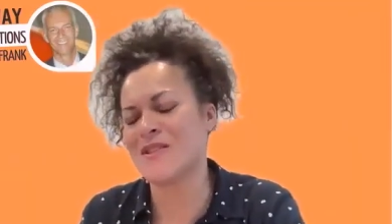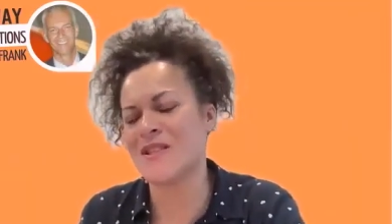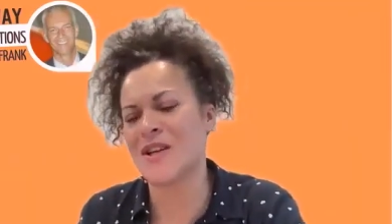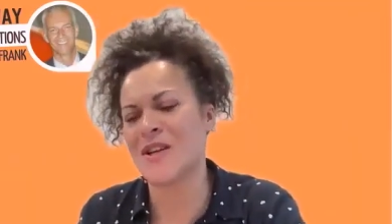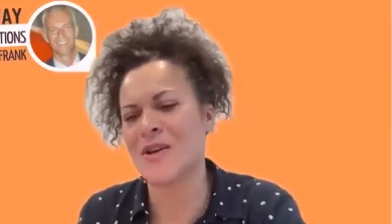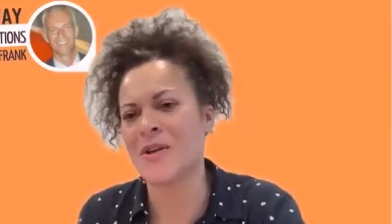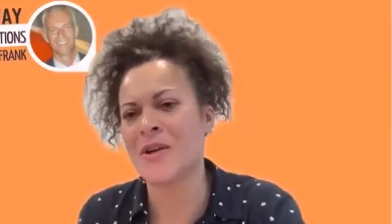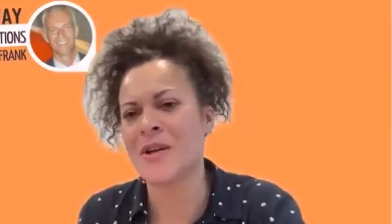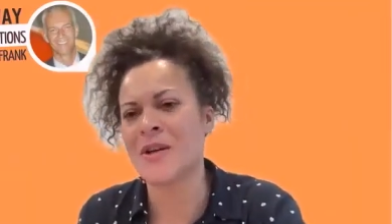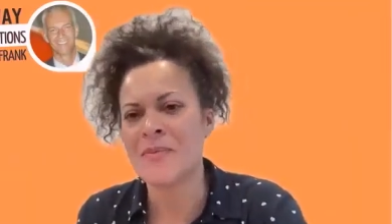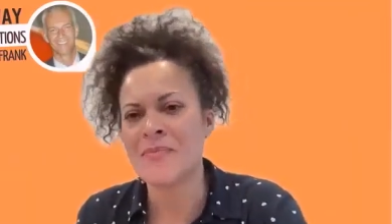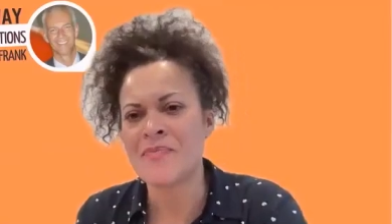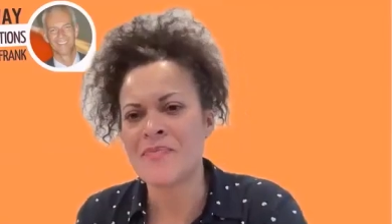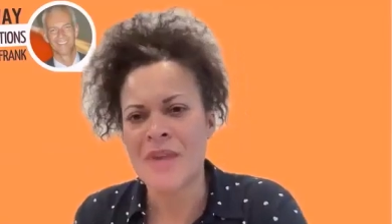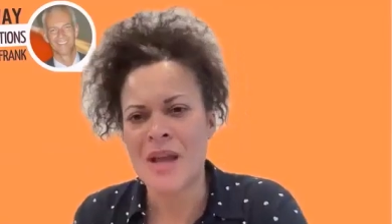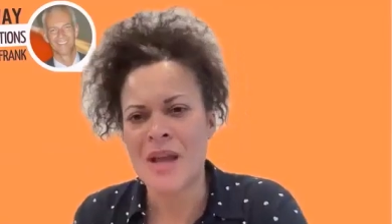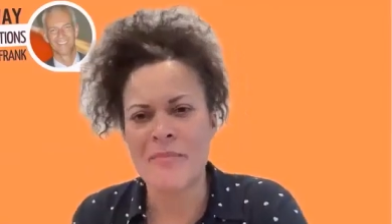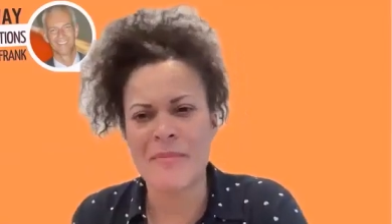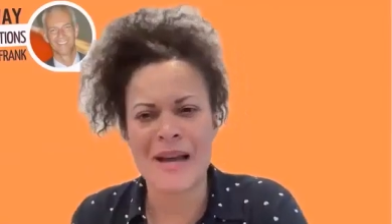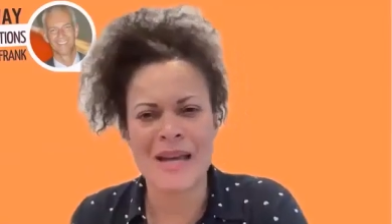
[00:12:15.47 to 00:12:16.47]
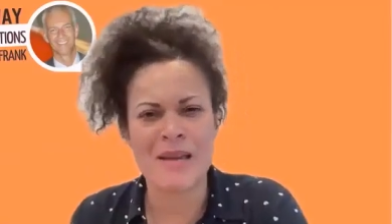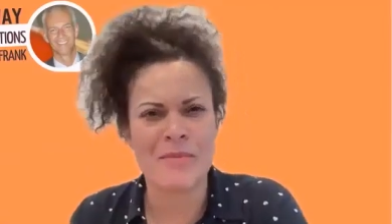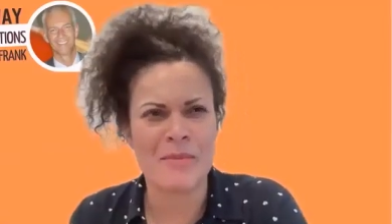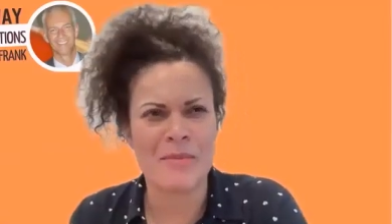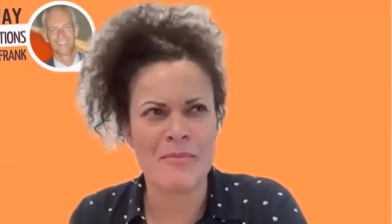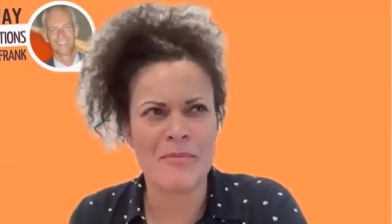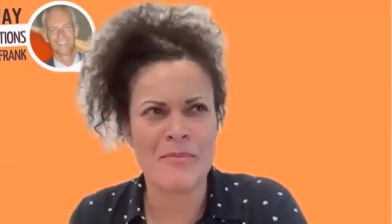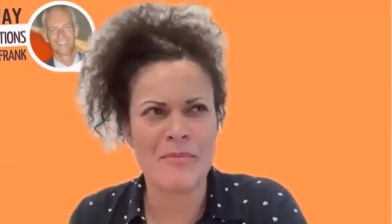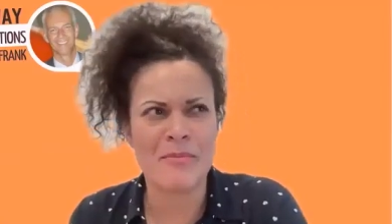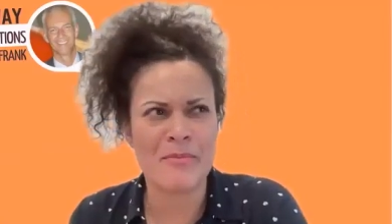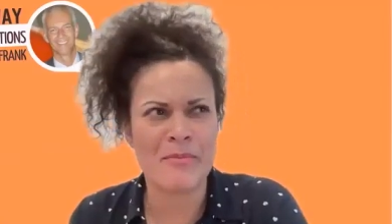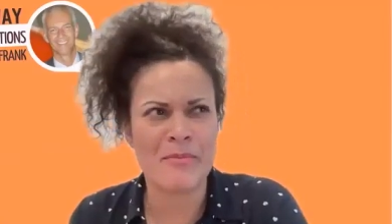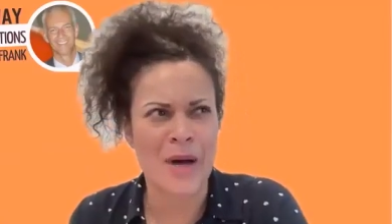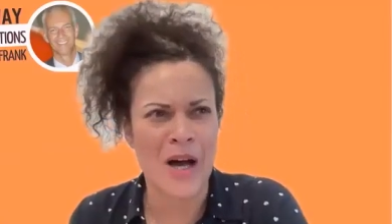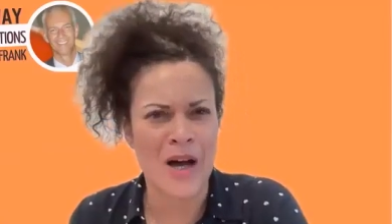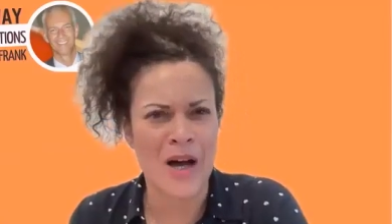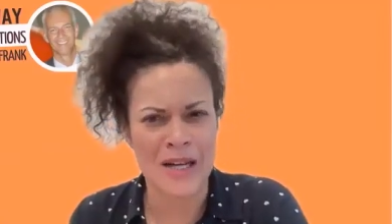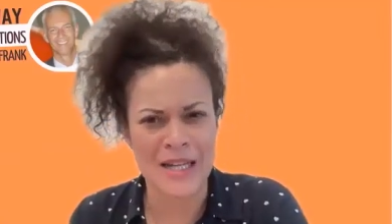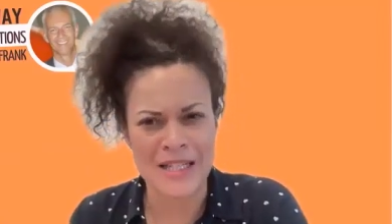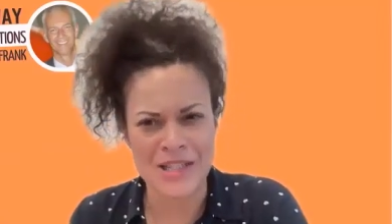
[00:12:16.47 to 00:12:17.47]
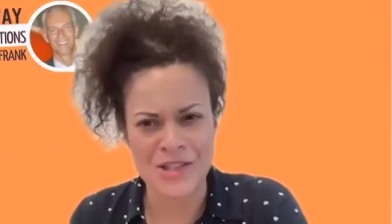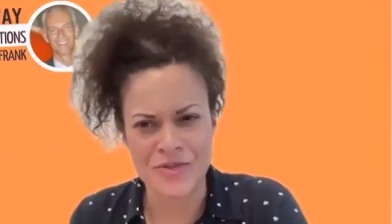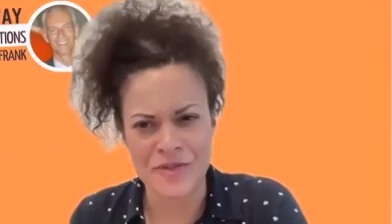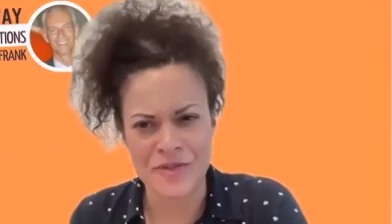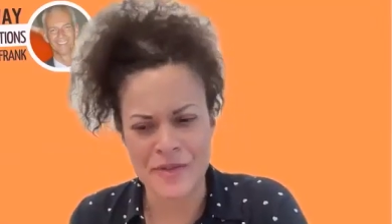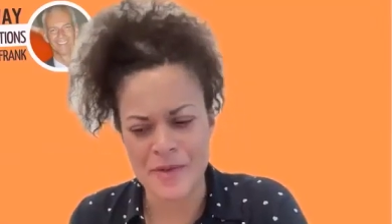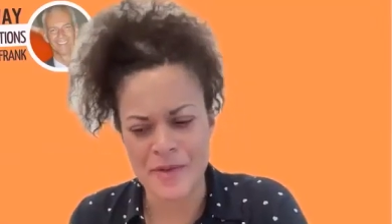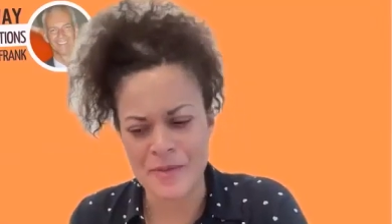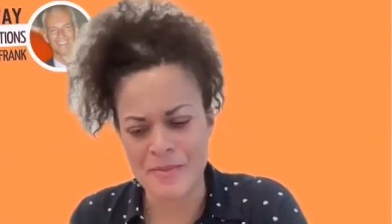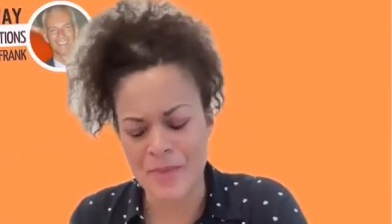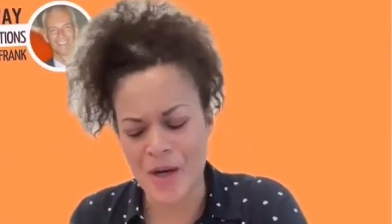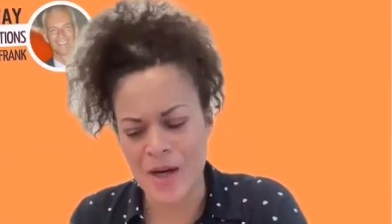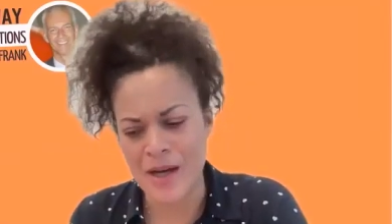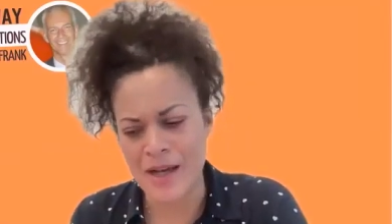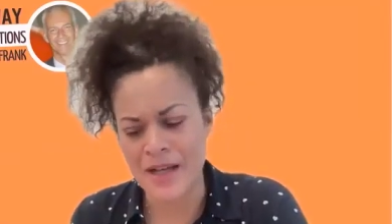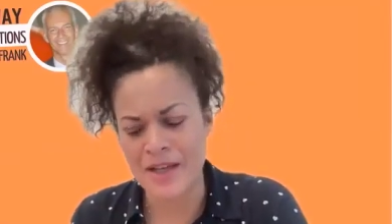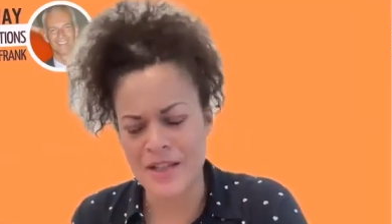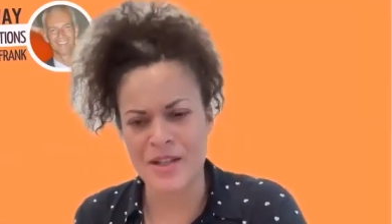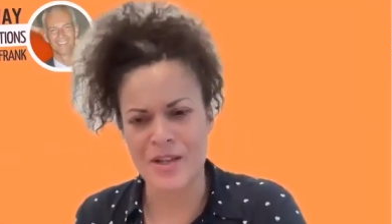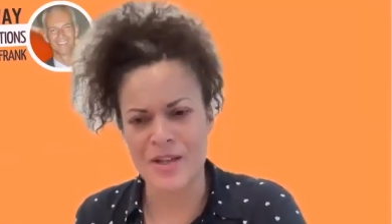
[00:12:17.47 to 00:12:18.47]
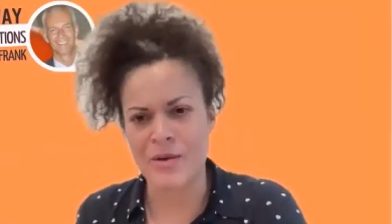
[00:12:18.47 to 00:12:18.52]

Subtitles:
So, and maybe partly driven by,